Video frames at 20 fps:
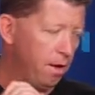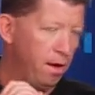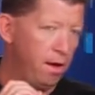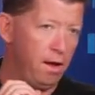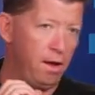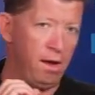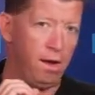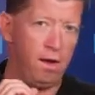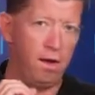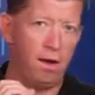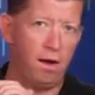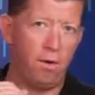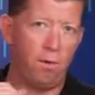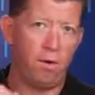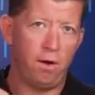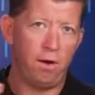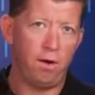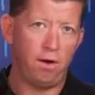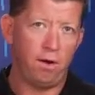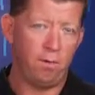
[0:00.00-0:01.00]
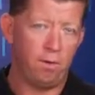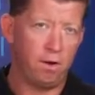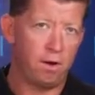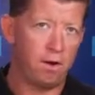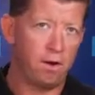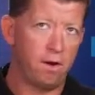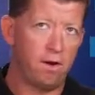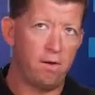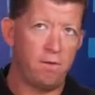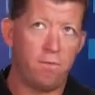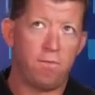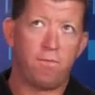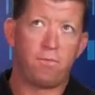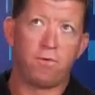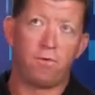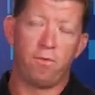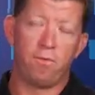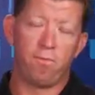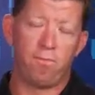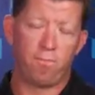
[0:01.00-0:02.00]
And I want to kind of
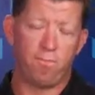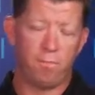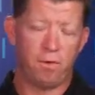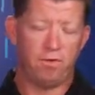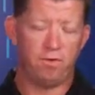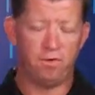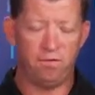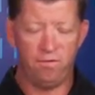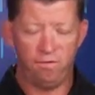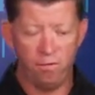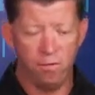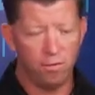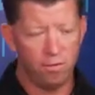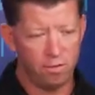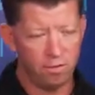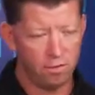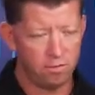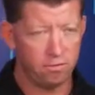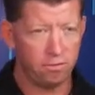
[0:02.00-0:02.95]
sort of mention a few things.